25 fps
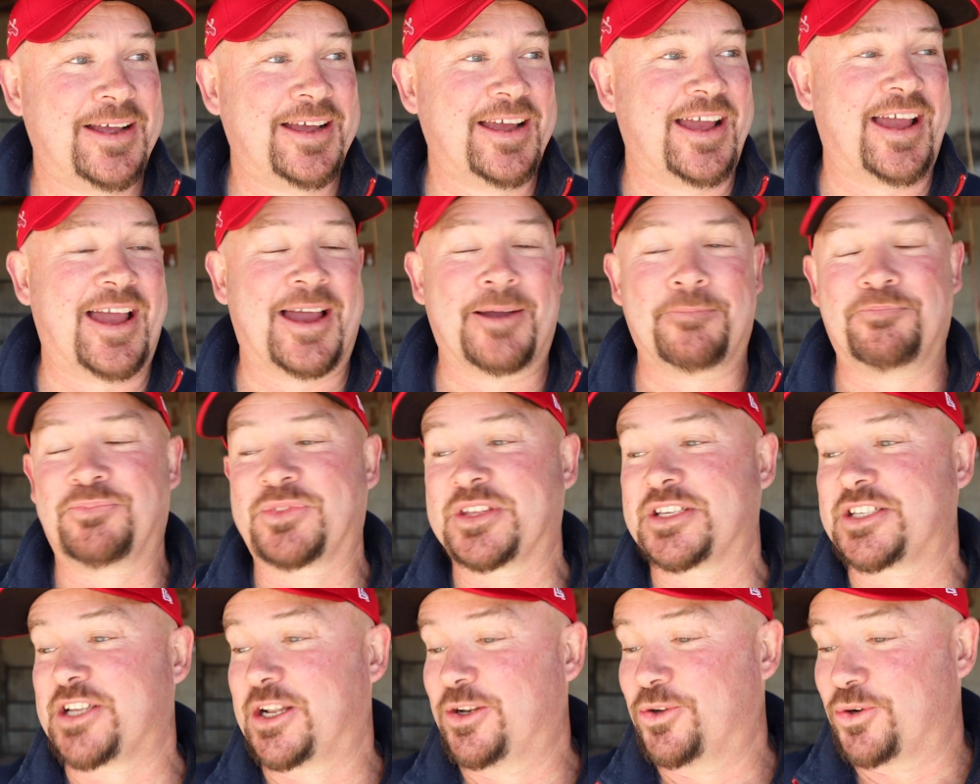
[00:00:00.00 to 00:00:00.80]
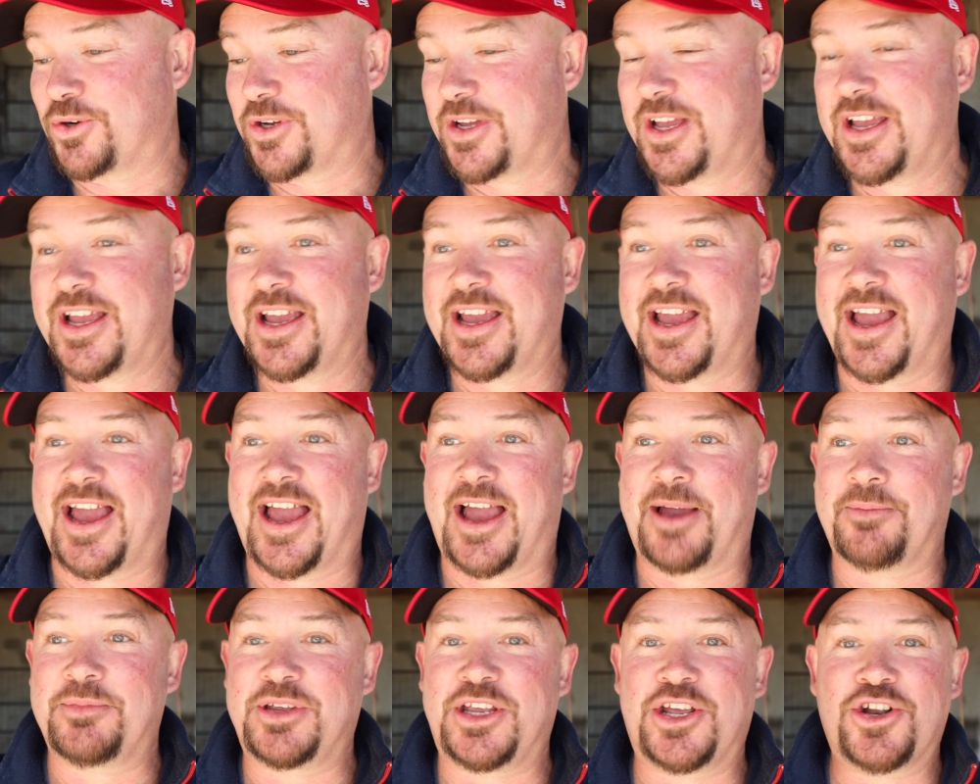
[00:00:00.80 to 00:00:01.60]
So look,
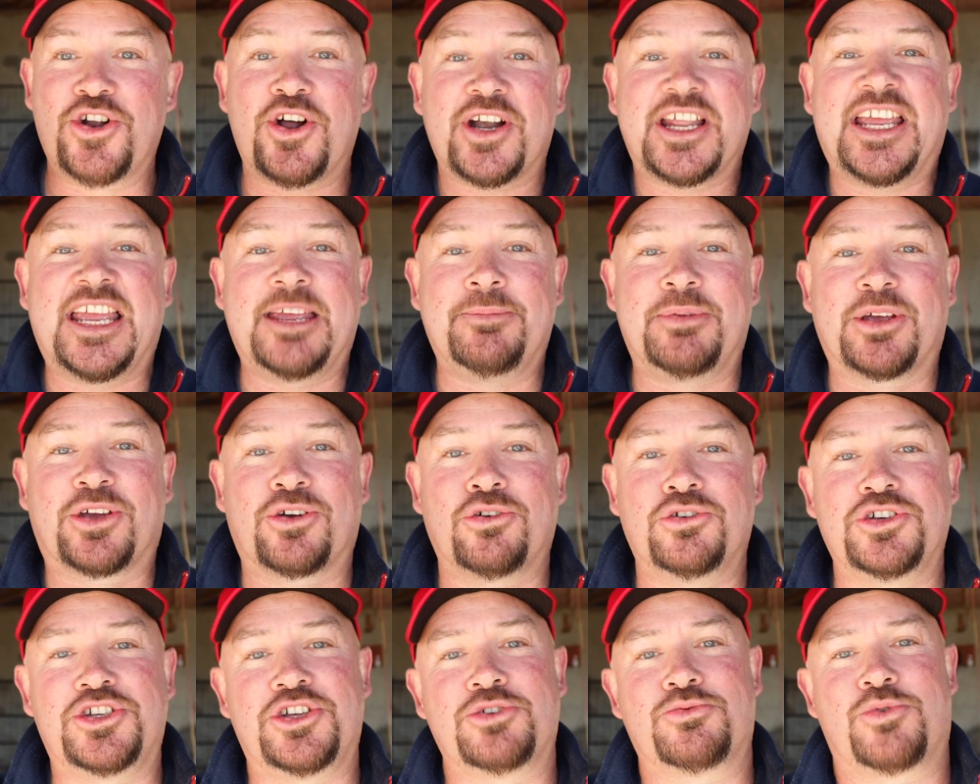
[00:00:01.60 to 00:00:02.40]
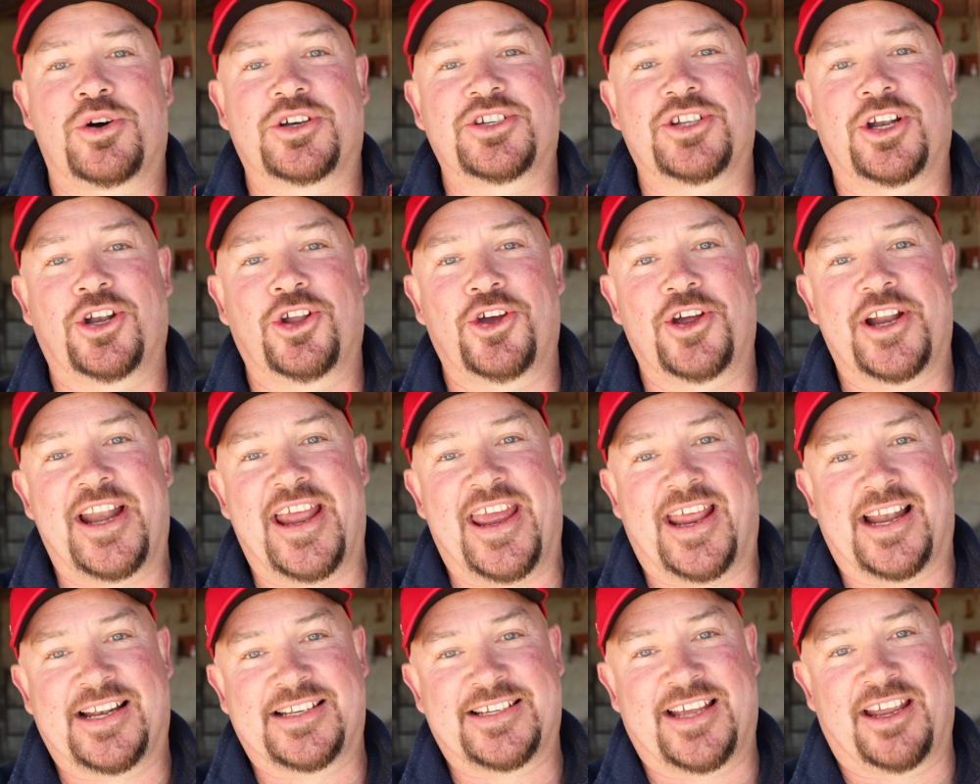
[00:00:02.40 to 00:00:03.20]
you're not here because you want to learn
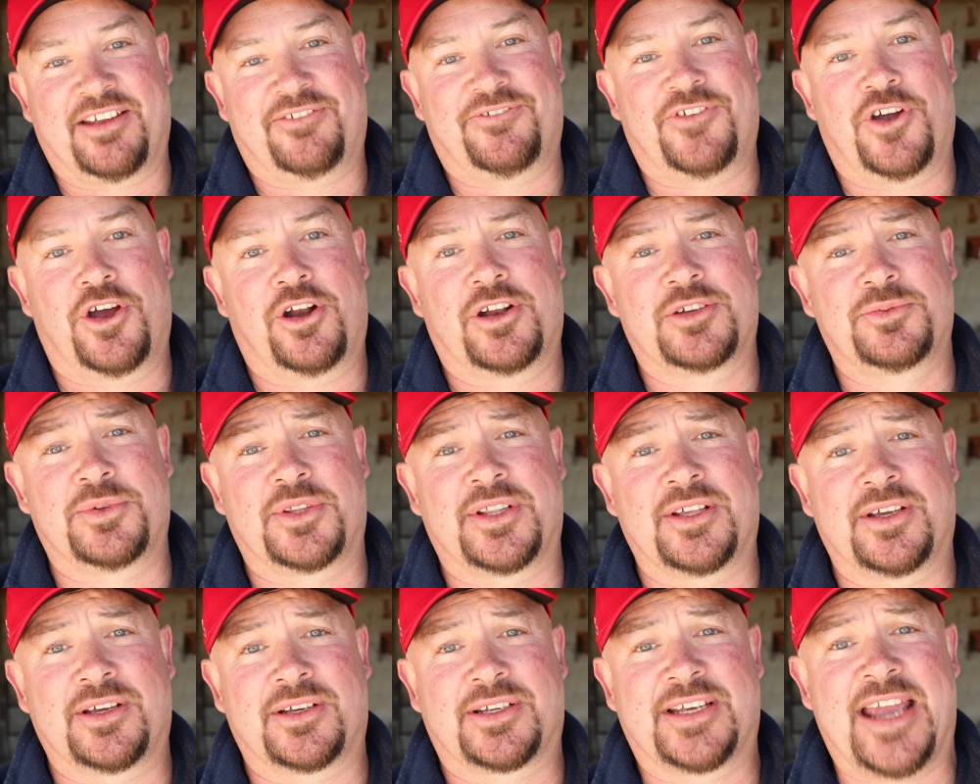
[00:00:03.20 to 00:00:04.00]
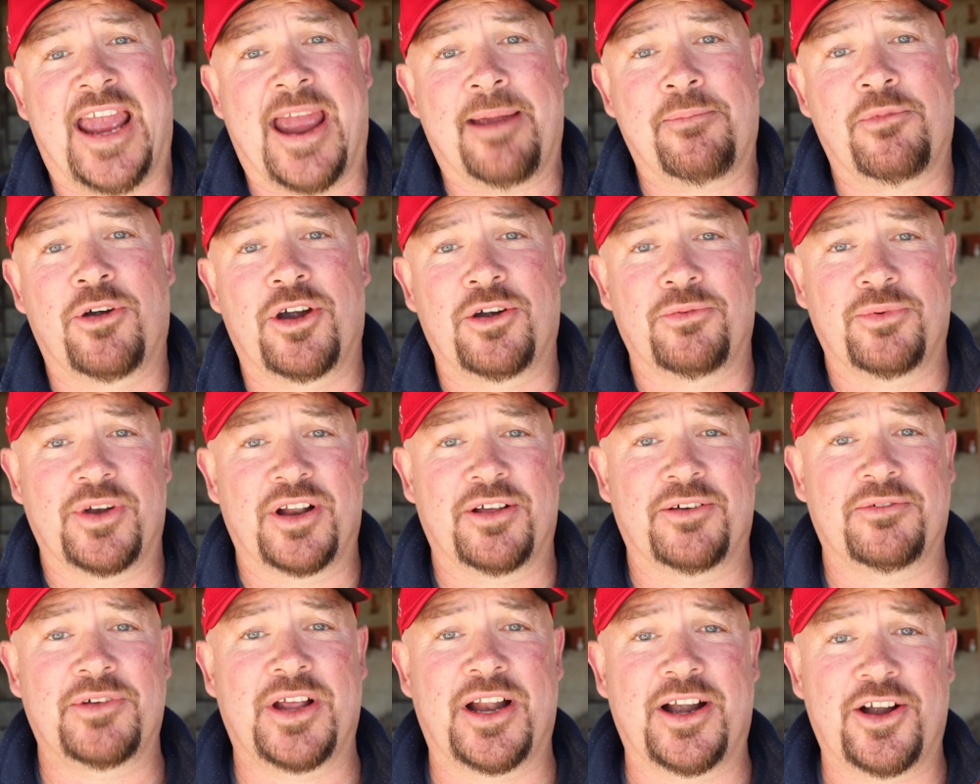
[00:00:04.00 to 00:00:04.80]
how to take photos with a camera
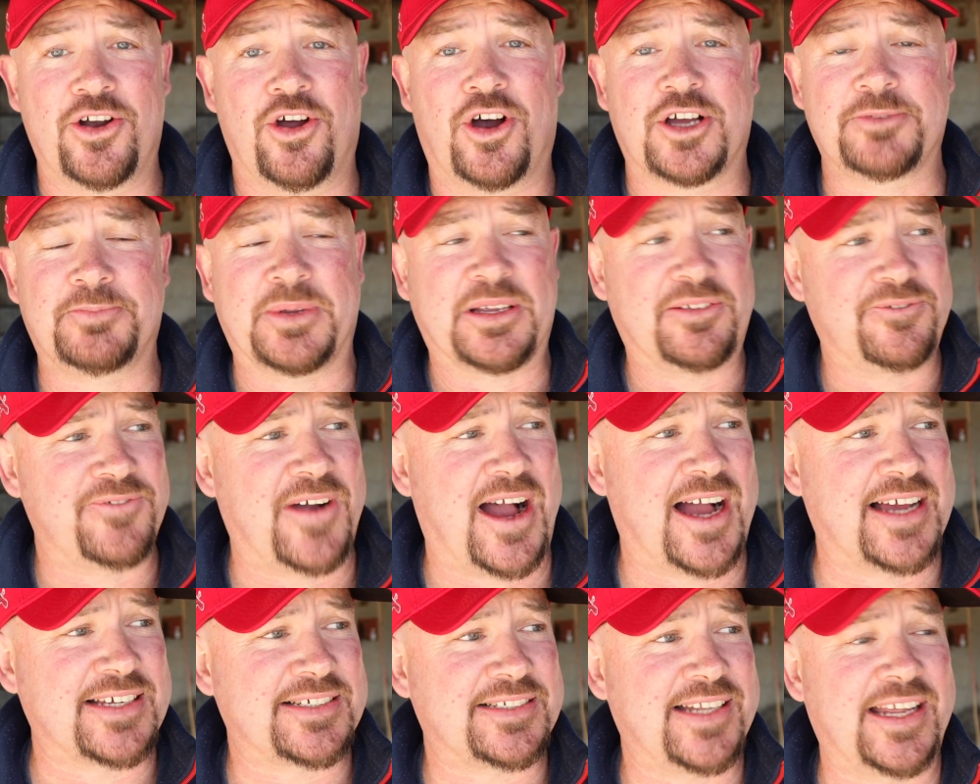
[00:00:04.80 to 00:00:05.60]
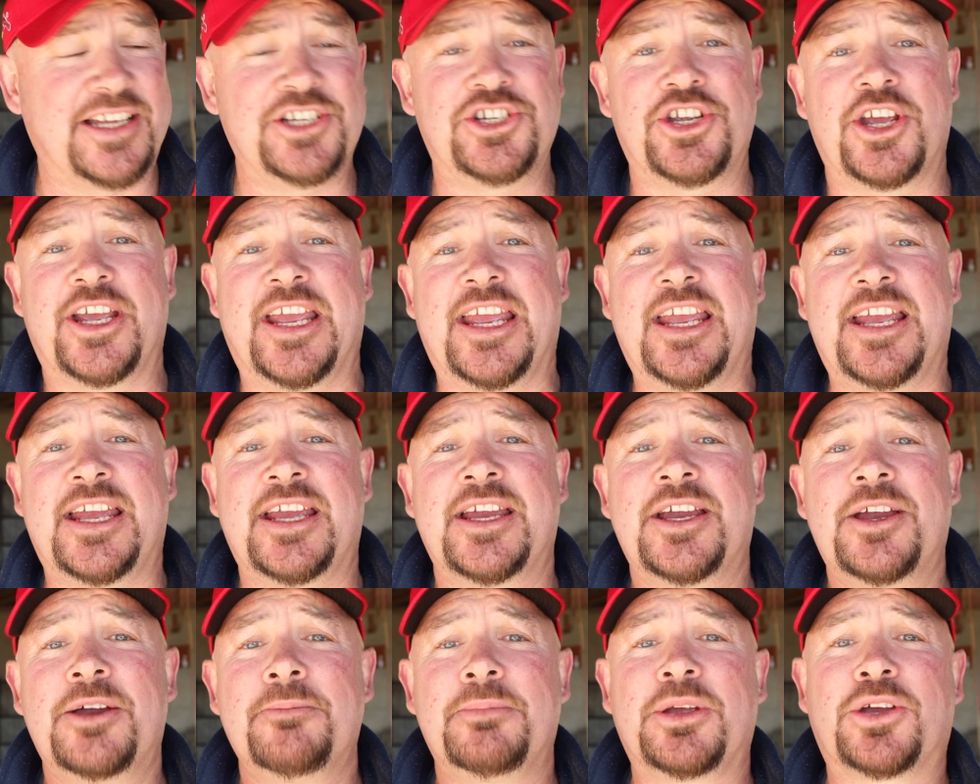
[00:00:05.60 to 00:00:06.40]
and a nice big fast lens. You're here
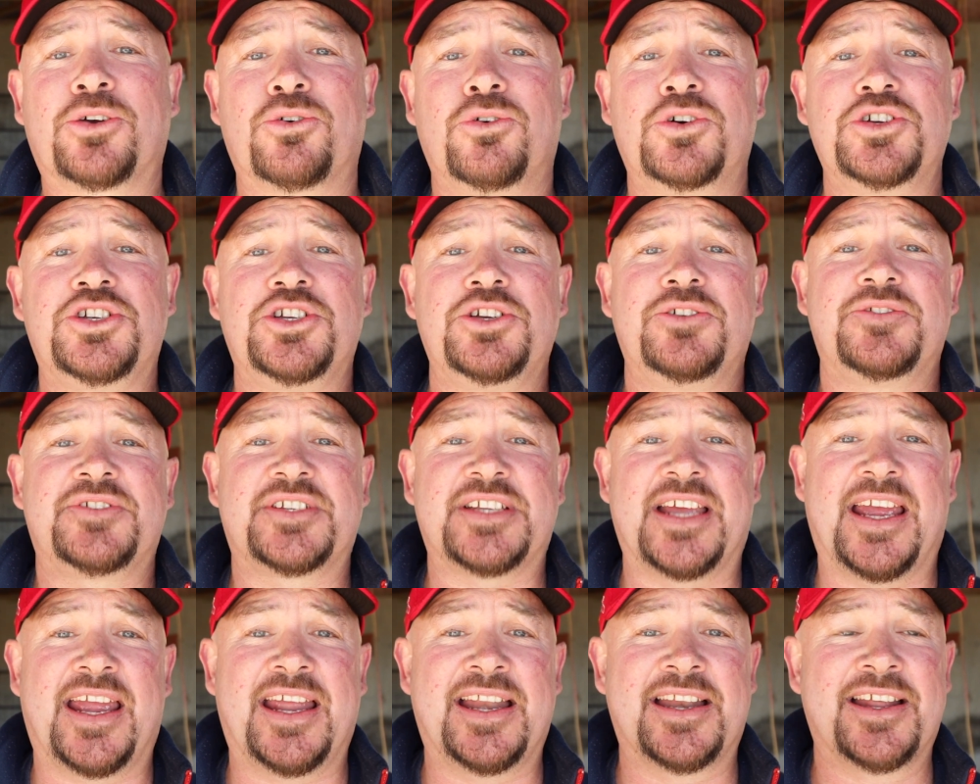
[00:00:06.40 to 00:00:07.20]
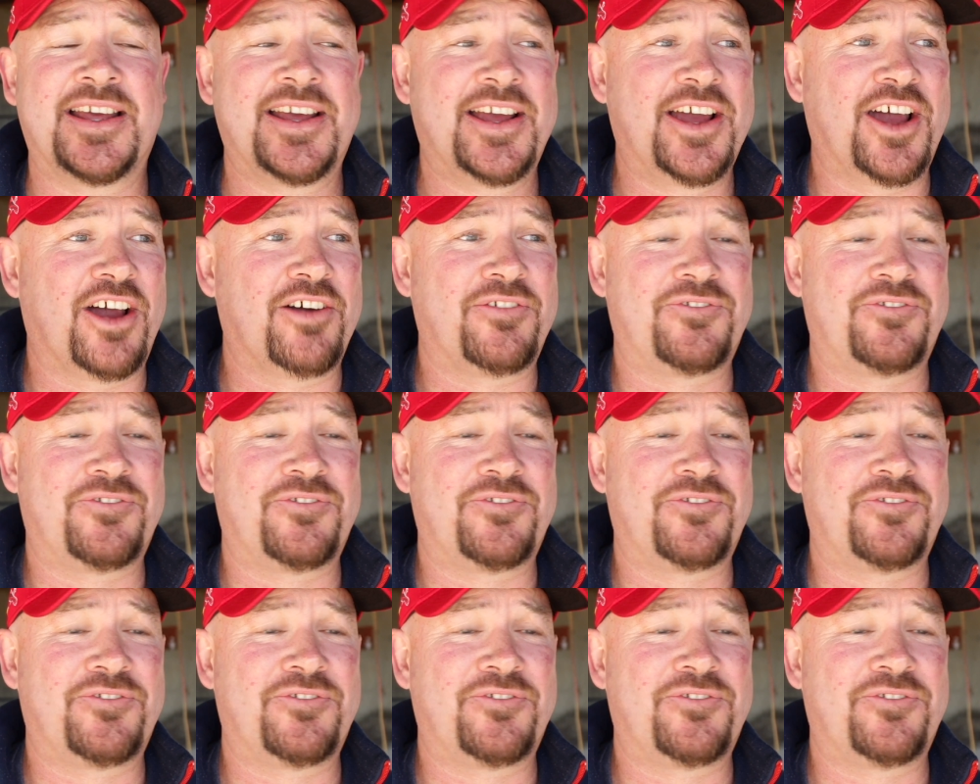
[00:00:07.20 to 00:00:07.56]
because you've seen a